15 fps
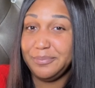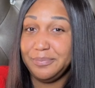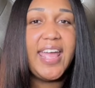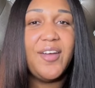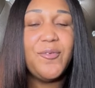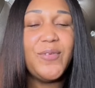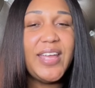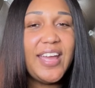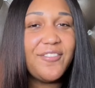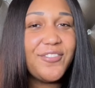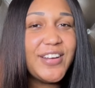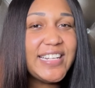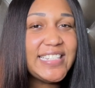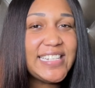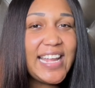And we have
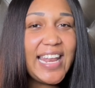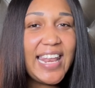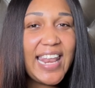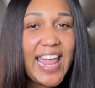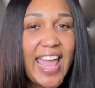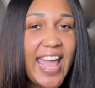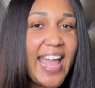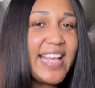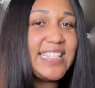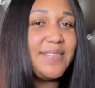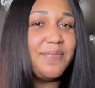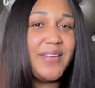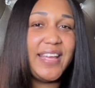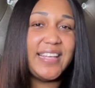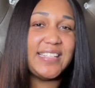reached the
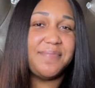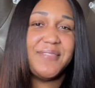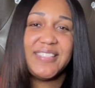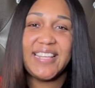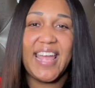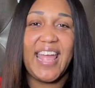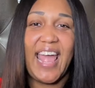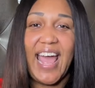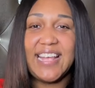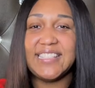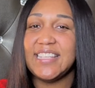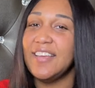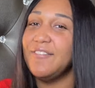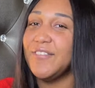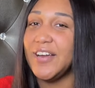last biggest mistake I
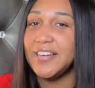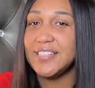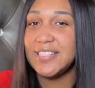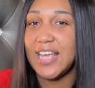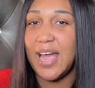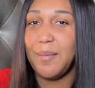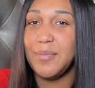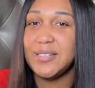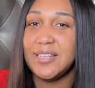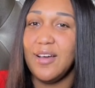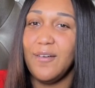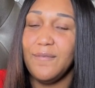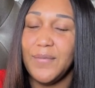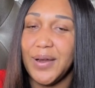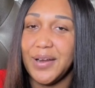see first timers
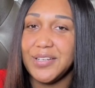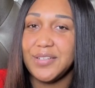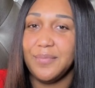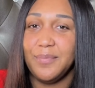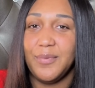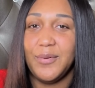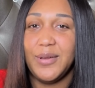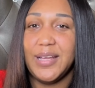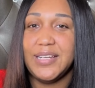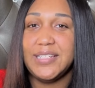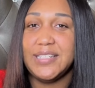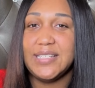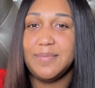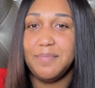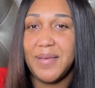on Virgin
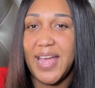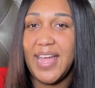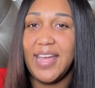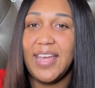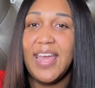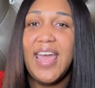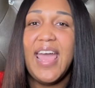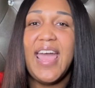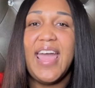Voyages make,